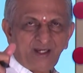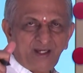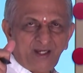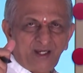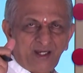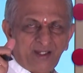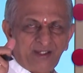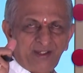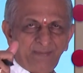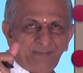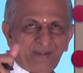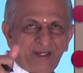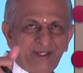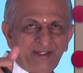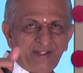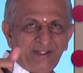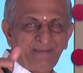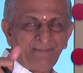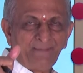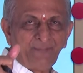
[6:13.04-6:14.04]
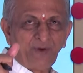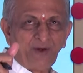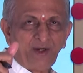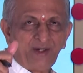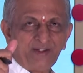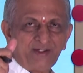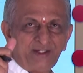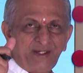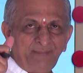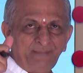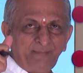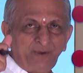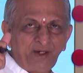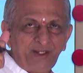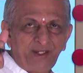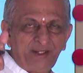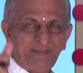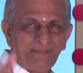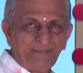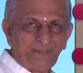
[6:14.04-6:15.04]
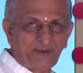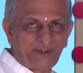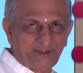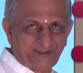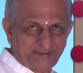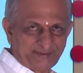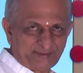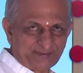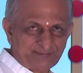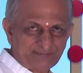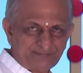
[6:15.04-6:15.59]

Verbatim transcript: high melting point and boiling point,